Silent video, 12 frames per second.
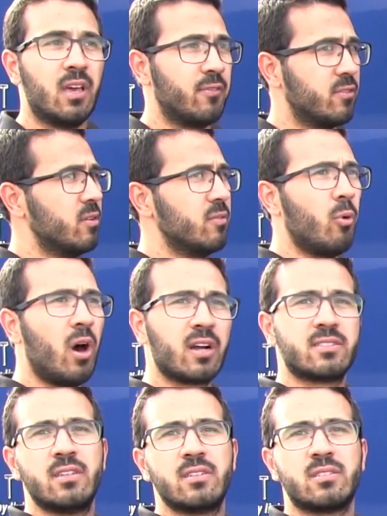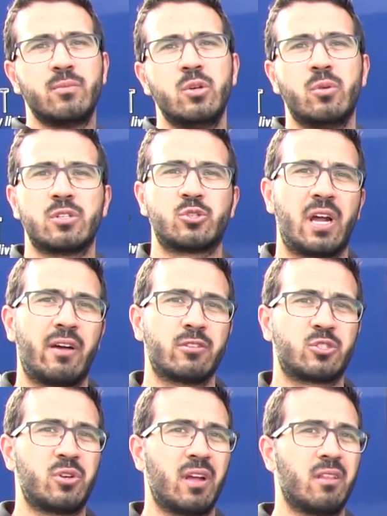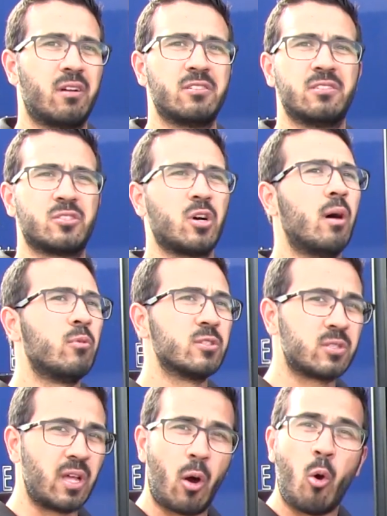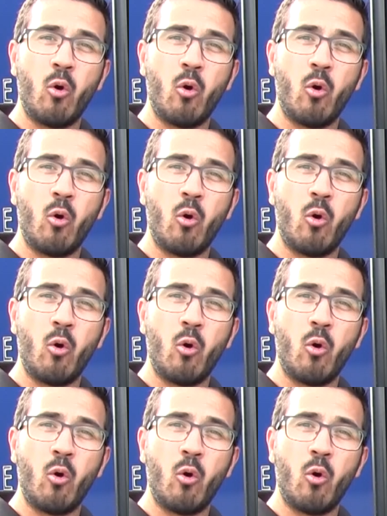If you've walked into some newer travel trailers and it's almost that